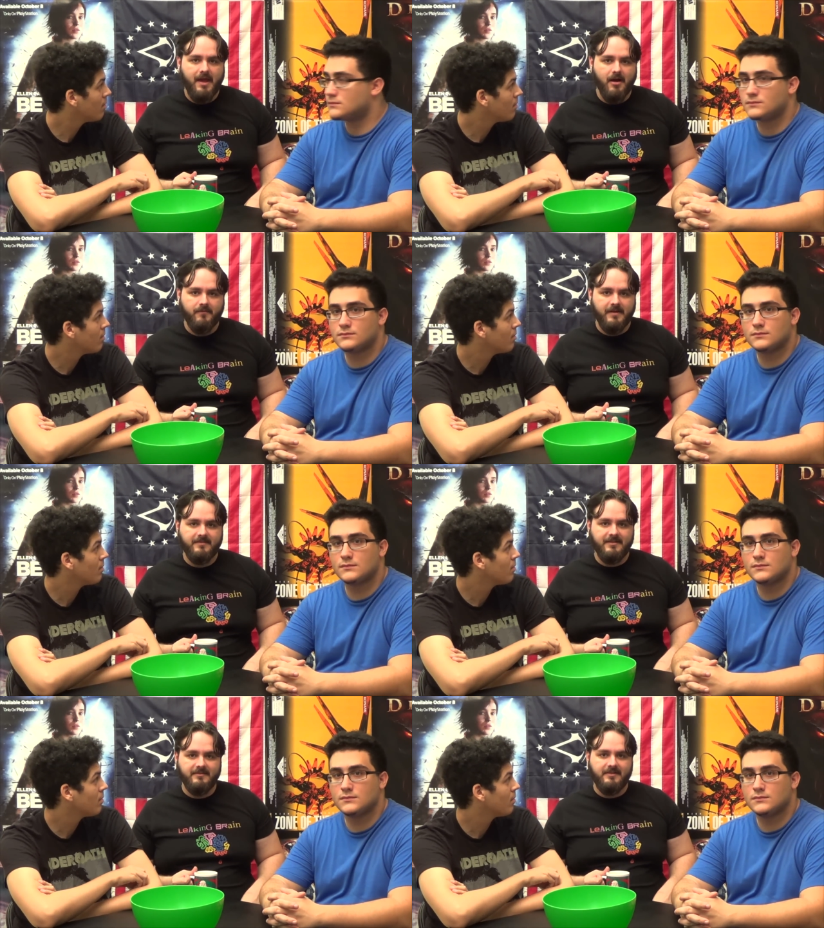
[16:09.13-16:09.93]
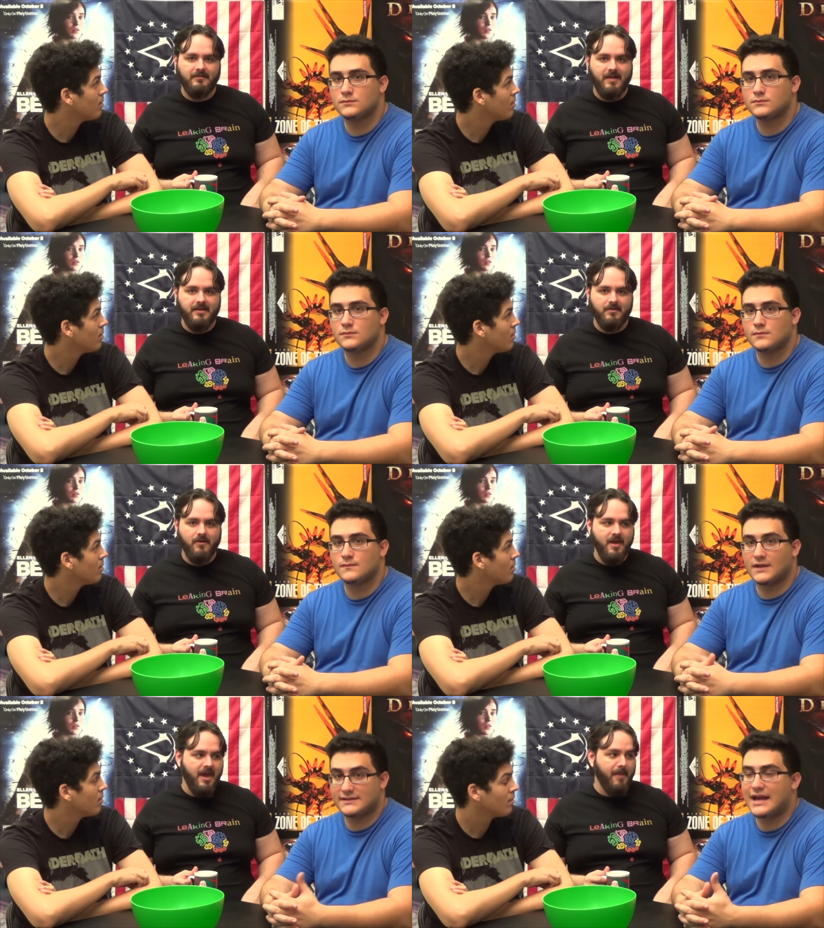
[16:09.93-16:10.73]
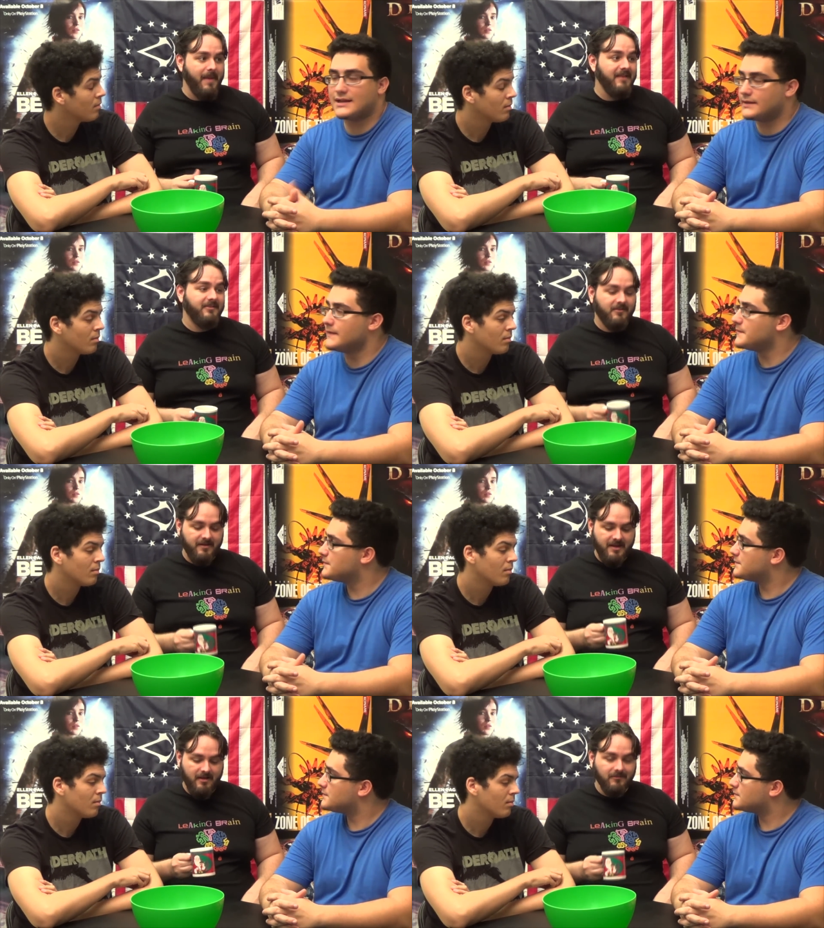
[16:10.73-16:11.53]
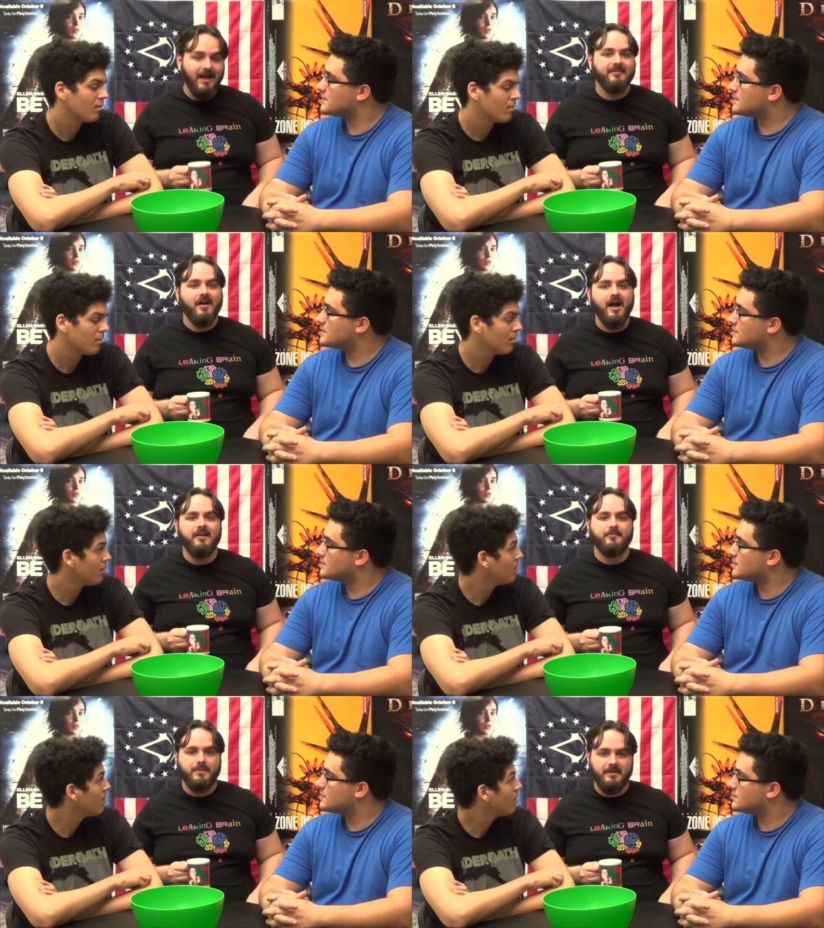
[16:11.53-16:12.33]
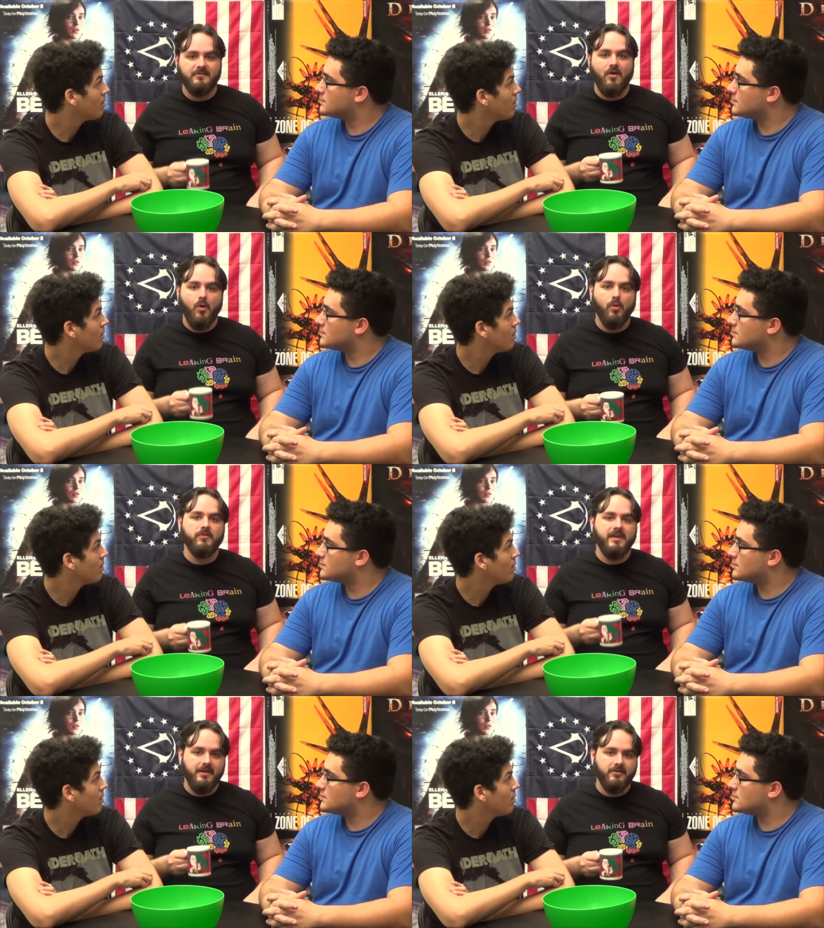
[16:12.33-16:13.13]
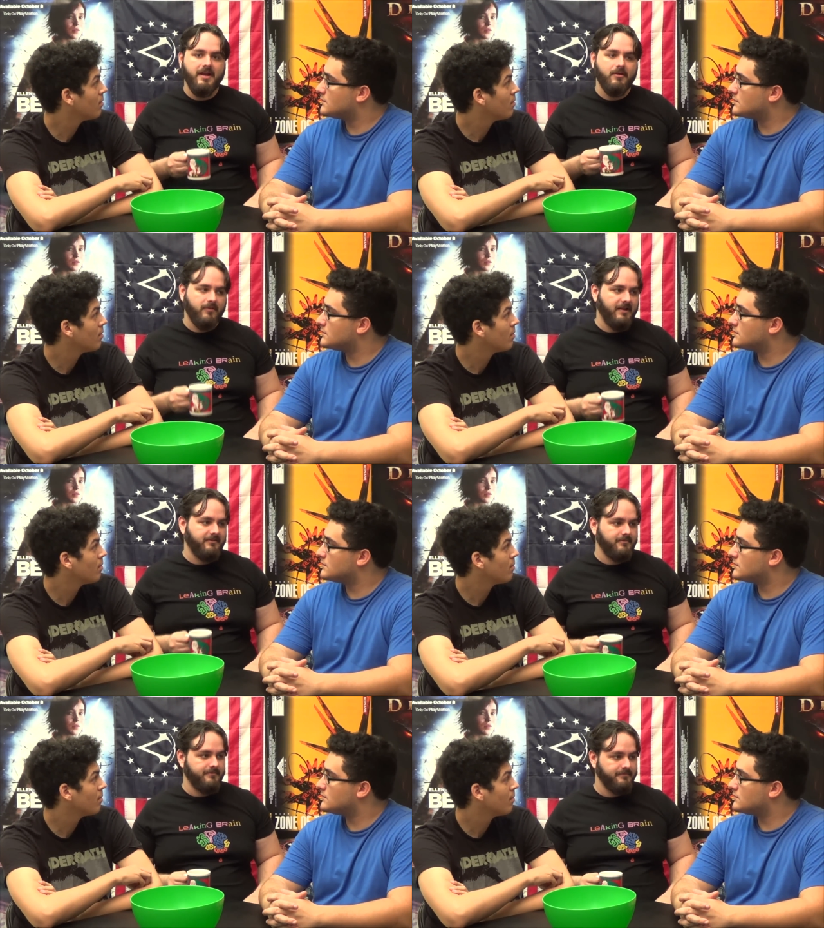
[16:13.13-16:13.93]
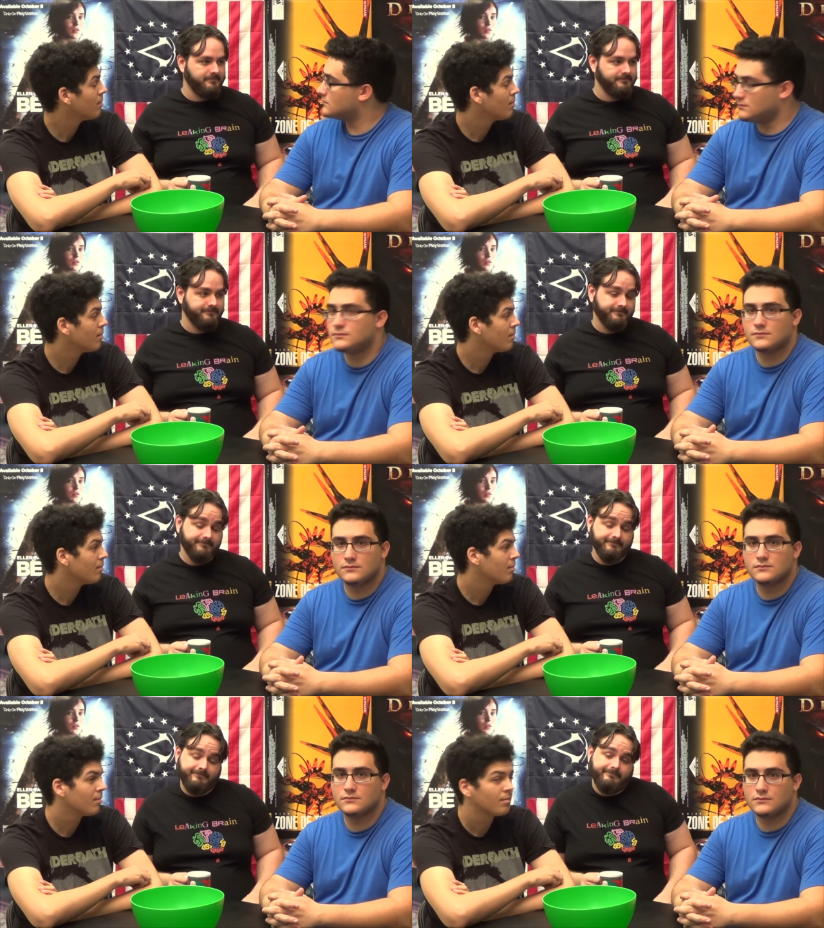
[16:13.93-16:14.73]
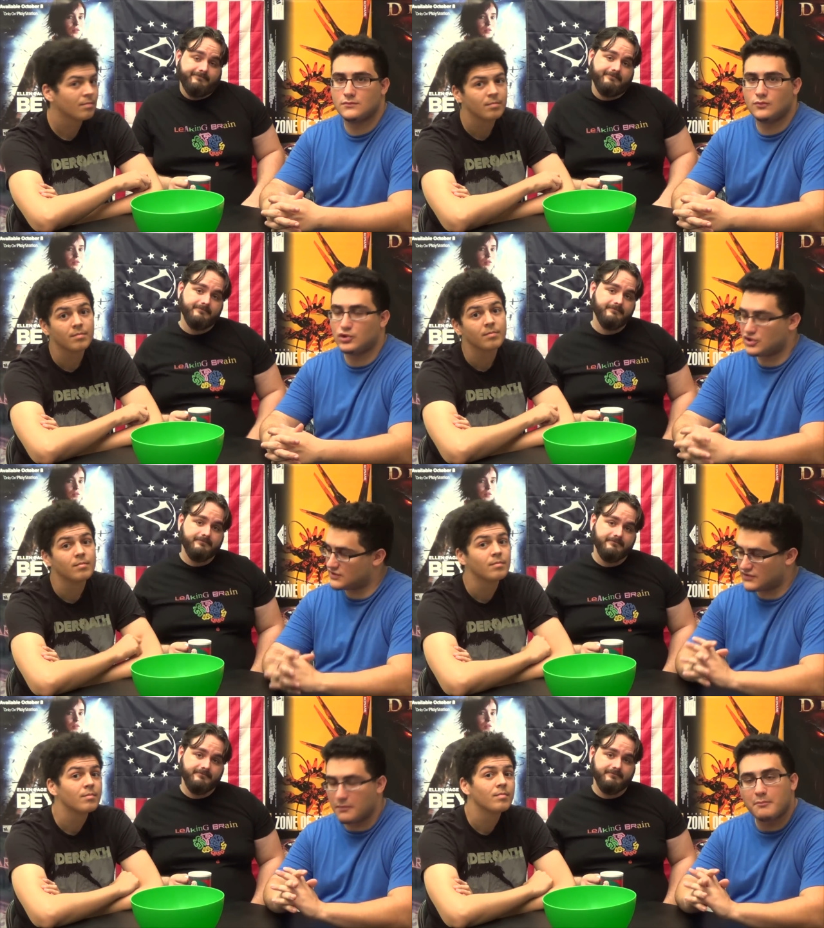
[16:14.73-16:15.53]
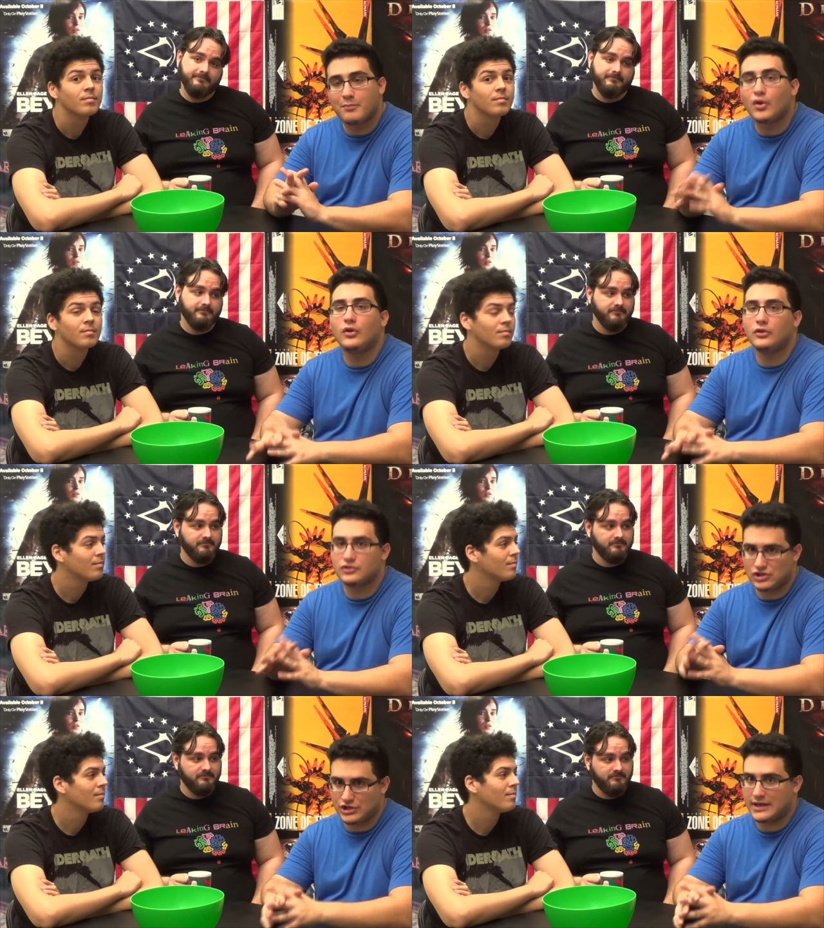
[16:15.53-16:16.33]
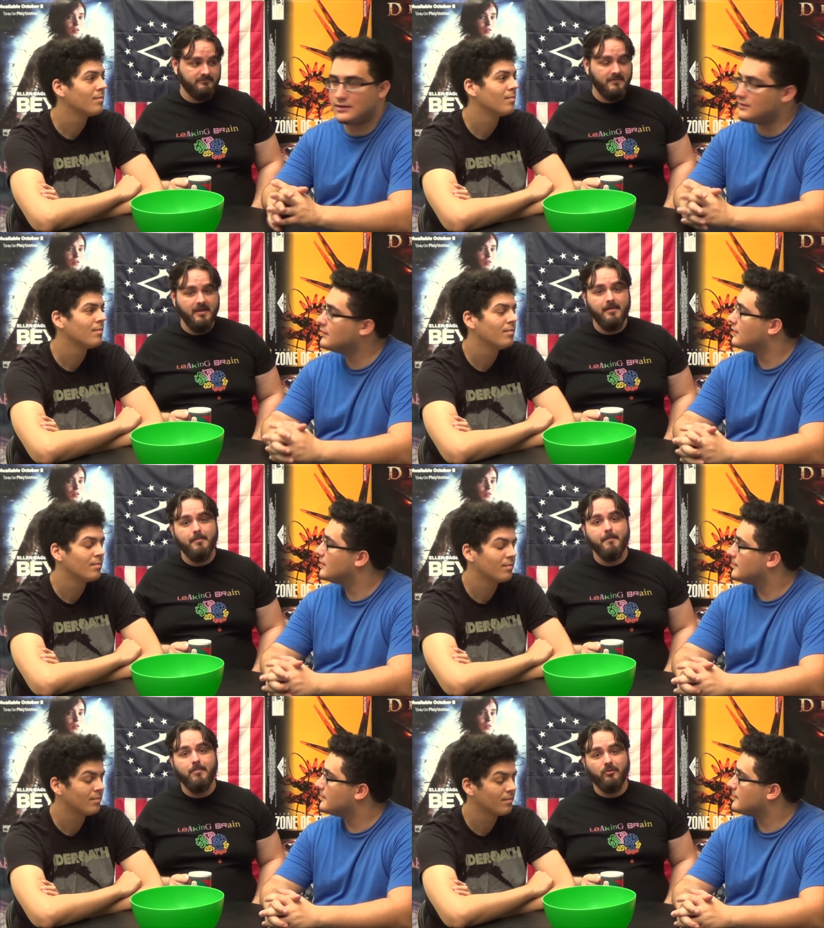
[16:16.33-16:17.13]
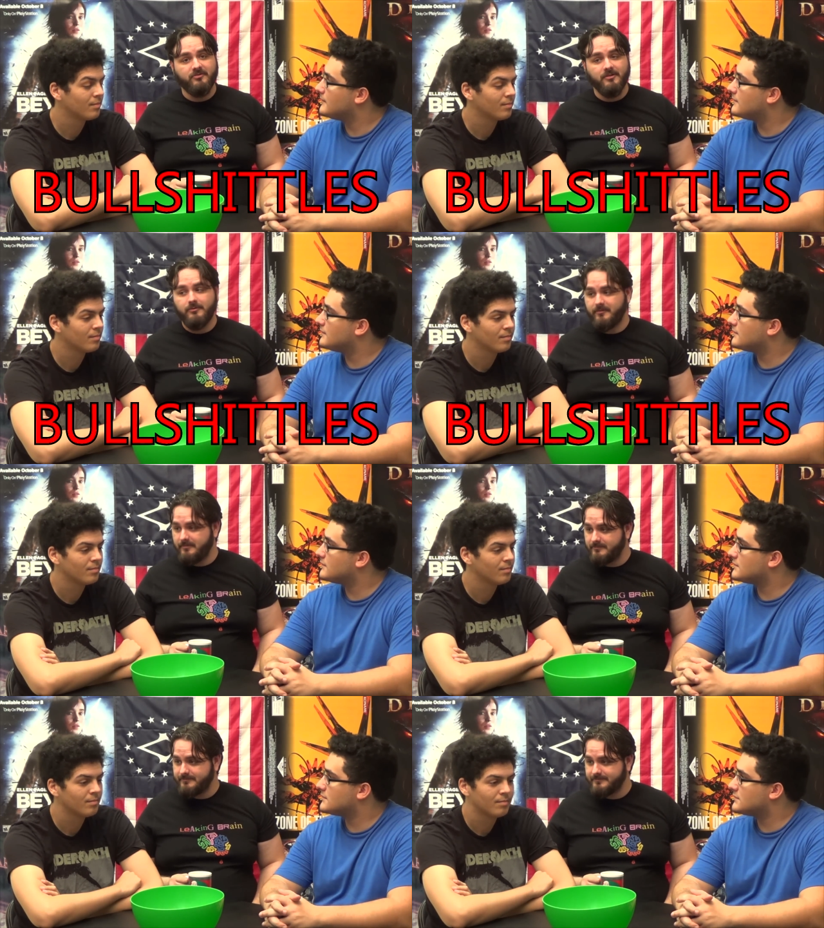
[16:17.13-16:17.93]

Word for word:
Speaker 1: pay off AT and T to let you. Exactly. It basically lets ISPs hold the internet ransom. Mm-hmm
Speaker 2: which is some bullshit. Bullshittles.